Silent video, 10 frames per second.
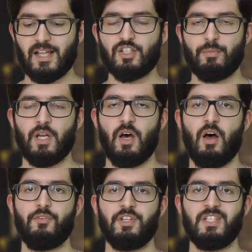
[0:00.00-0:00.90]
settlement
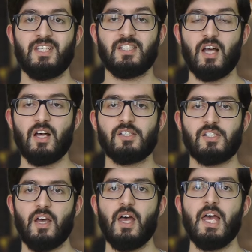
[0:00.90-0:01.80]
after the
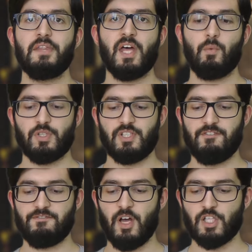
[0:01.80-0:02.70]
disaster that was
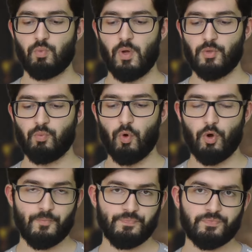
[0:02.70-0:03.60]
the First World
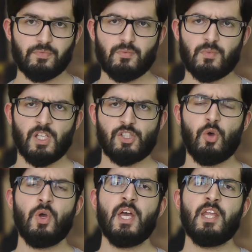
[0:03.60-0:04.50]
War. And
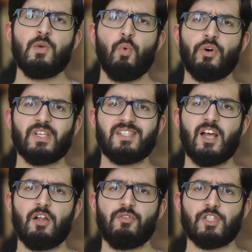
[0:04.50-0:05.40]
so the war
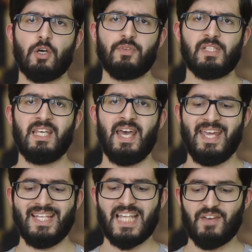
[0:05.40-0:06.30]
itself is obviously
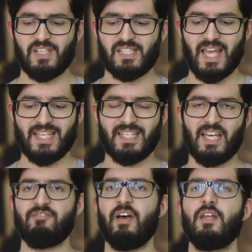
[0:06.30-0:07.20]
a
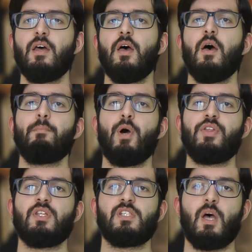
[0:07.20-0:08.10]
devastating event,
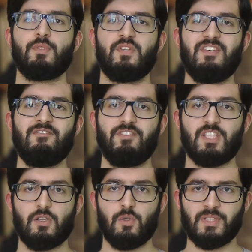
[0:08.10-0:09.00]
both in terms of the
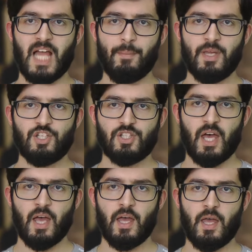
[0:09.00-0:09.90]
physical damage
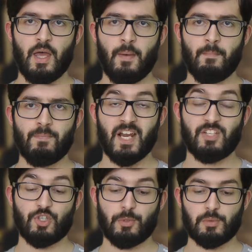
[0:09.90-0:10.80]
that
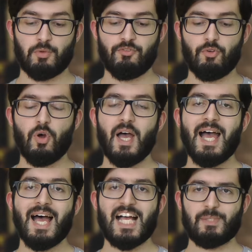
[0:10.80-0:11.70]
it's responsible for,
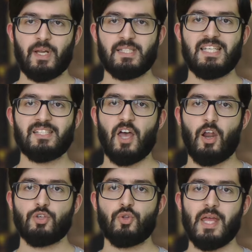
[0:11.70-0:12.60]
as well as the
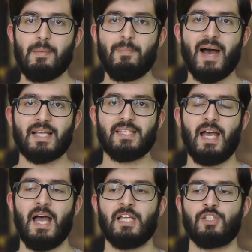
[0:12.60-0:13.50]
psychological impact
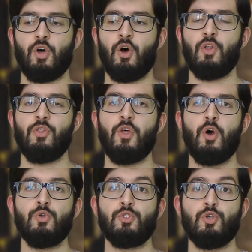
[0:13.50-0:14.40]
it has on
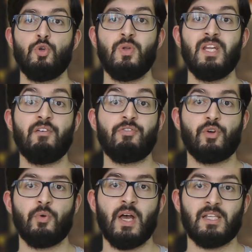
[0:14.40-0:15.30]
those who lived
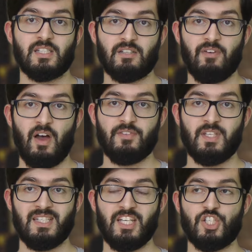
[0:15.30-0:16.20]
through it and survived
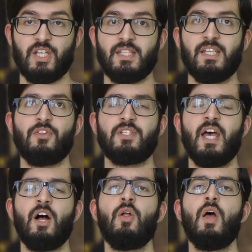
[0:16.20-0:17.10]
to essentially tell the
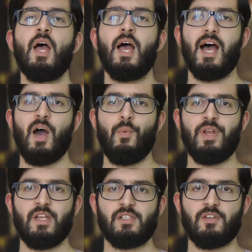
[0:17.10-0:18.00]
tale and
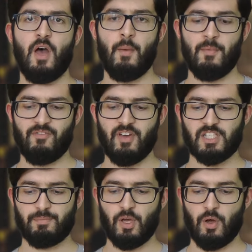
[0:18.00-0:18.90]
witness
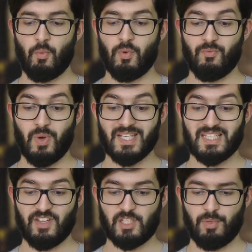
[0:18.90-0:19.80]
events
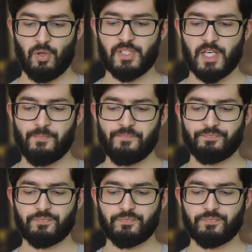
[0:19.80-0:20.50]
beyond it.